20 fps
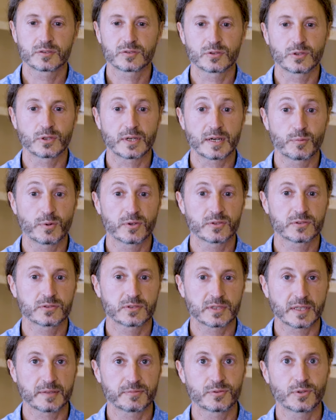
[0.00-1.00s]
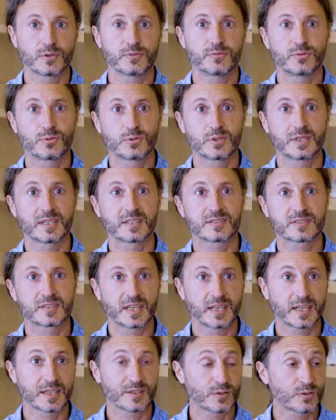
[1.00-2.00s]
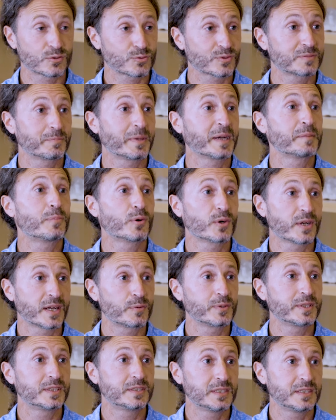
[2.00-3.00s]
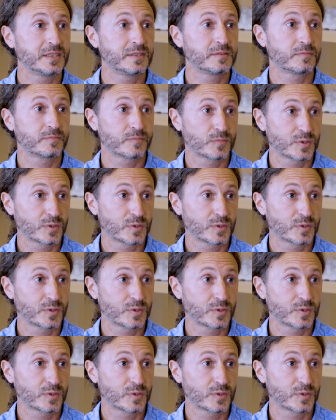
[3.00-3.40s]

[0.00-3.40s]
so I was after a few years diagnosed with bipolarity,